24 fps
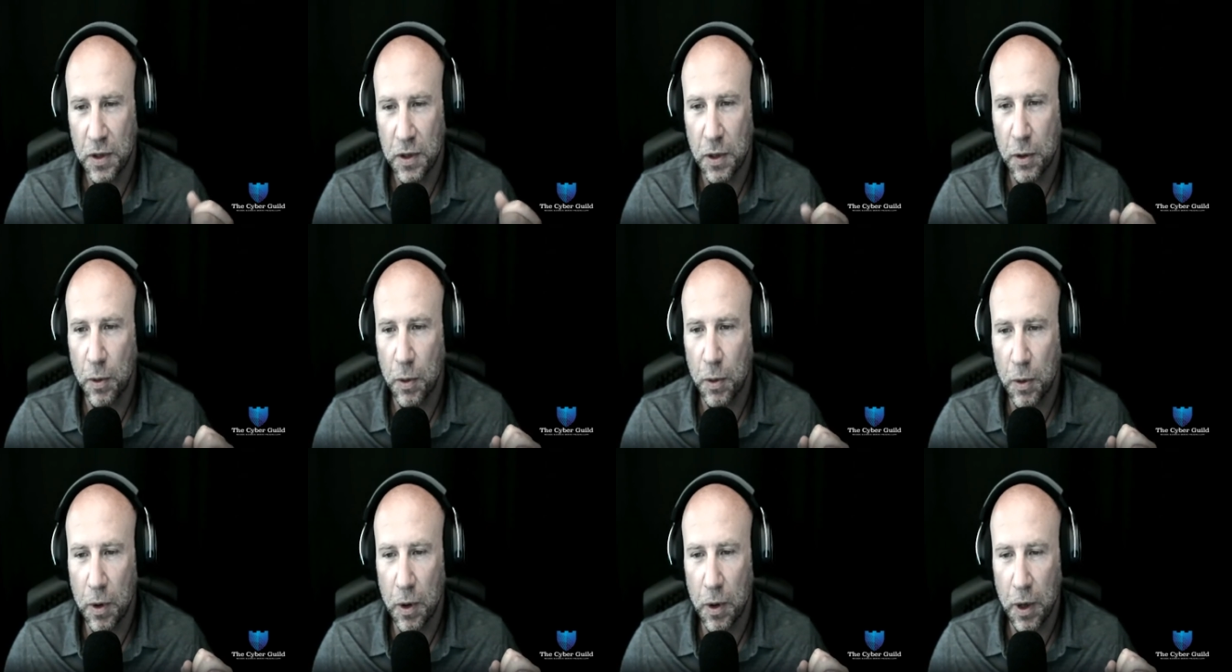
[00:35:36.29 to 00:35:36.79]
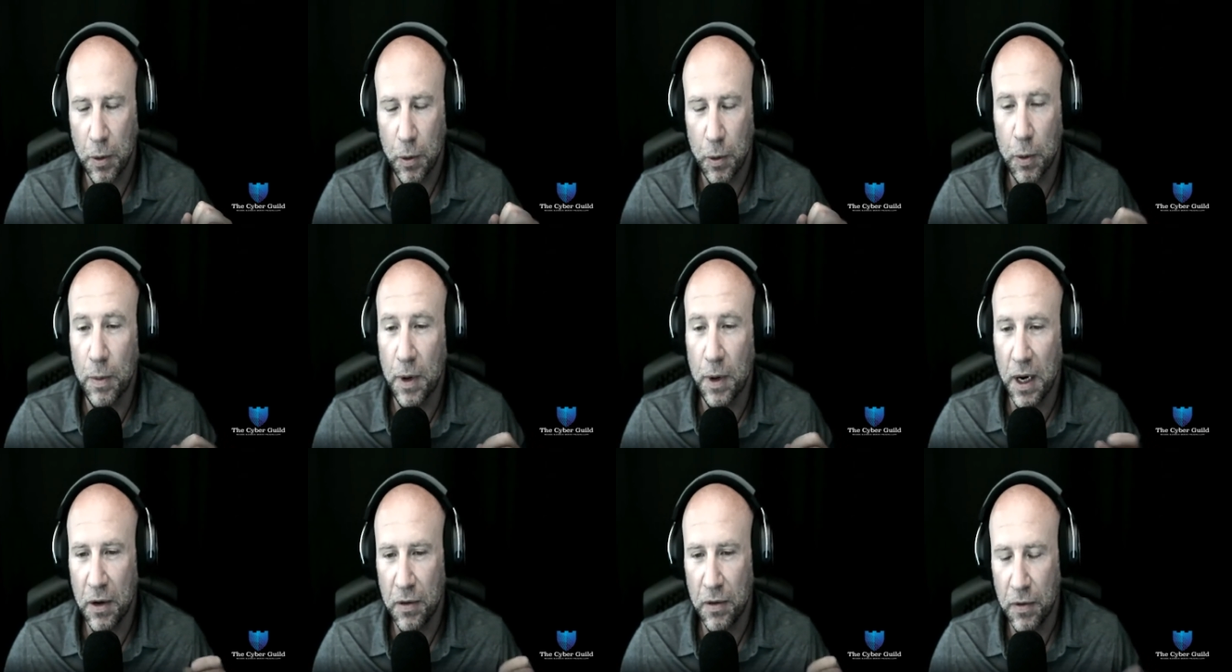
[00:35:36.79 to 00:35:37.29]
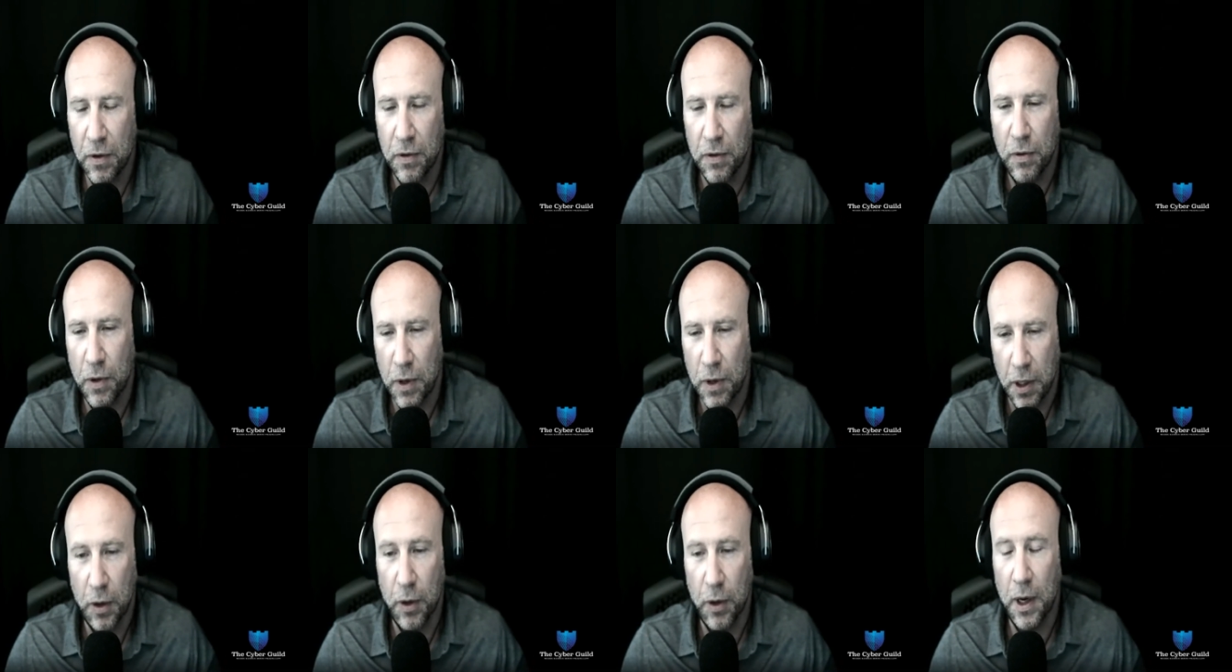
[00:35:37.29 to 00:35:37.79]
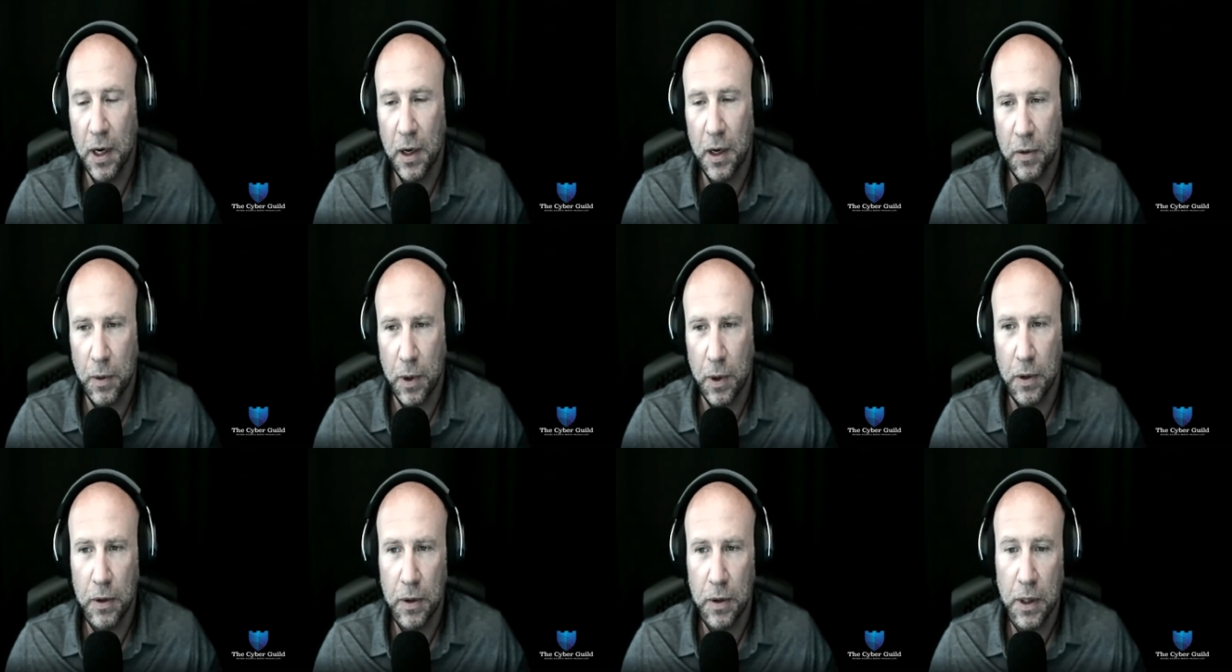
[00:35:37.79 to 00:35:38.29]
It will benefit for
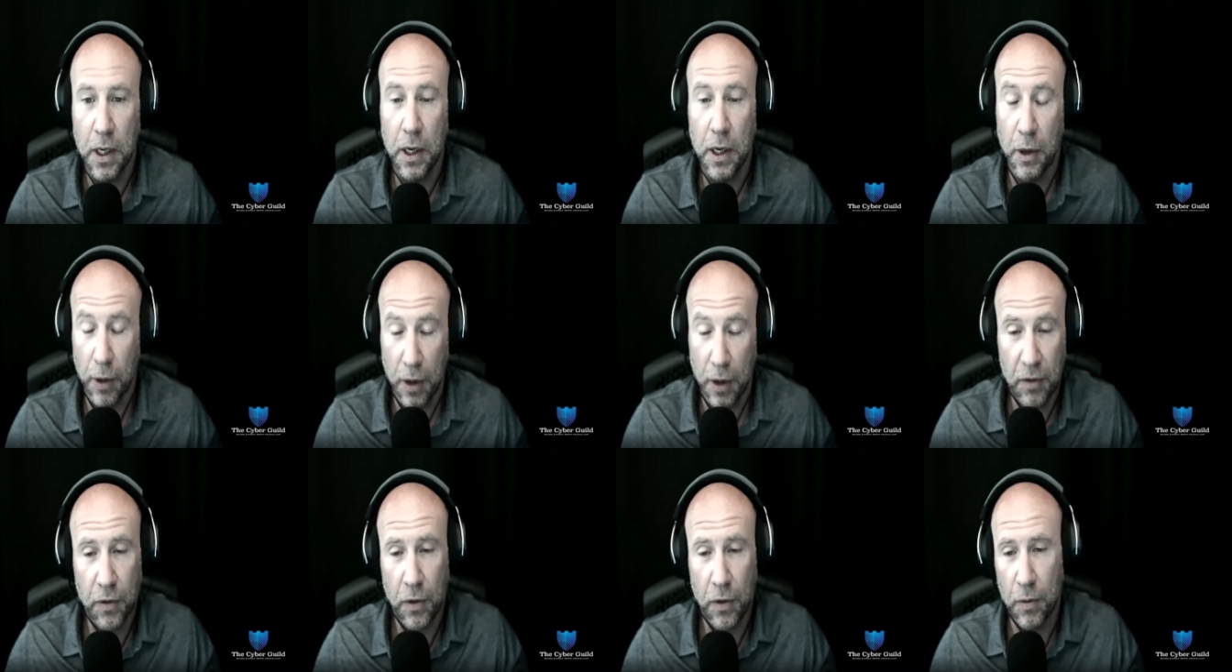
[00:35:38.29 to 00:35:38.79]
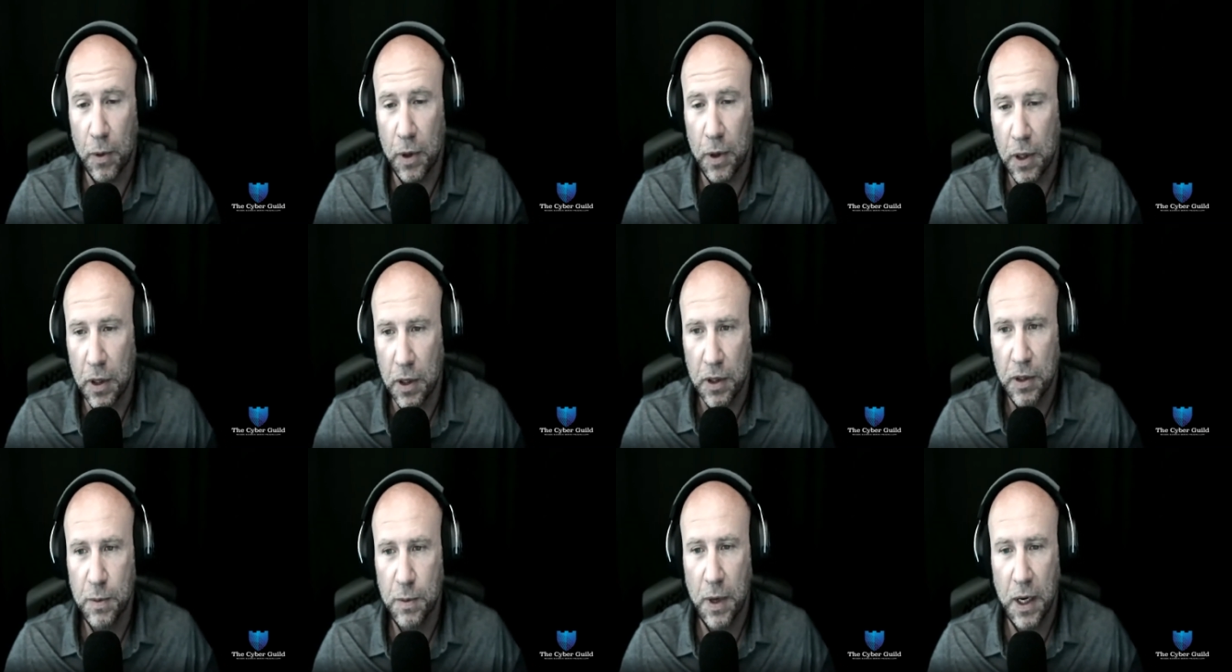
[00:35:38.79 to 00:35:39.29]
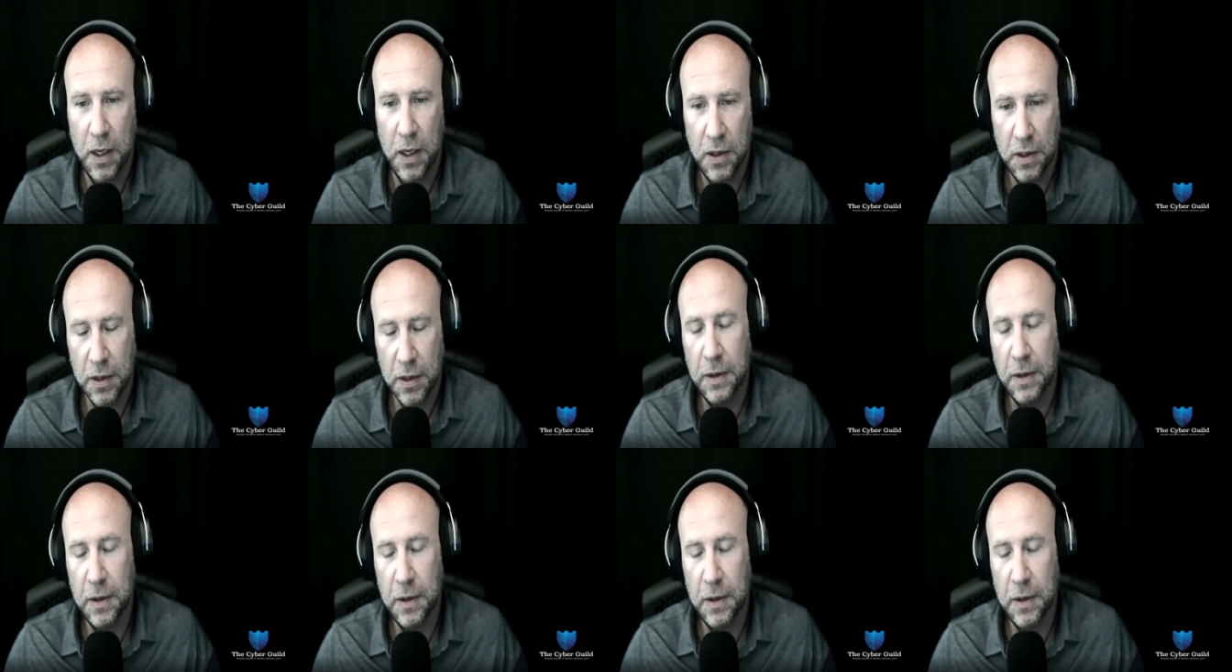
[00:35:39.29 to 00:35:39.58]
anyone or everyone in this space.